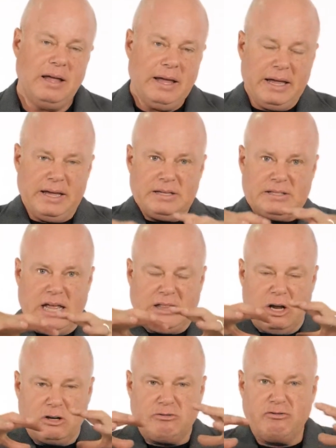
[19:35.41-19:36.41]
is that
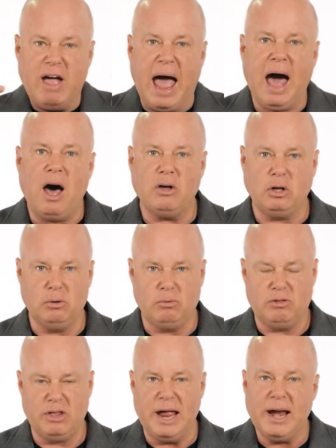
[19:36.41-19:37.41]
there's value
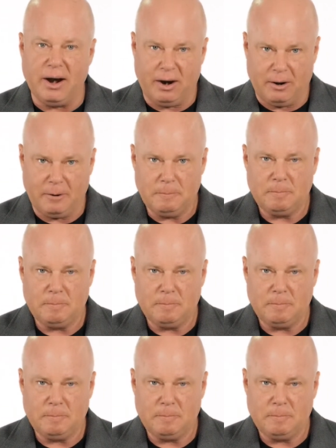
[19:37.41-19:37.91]
there.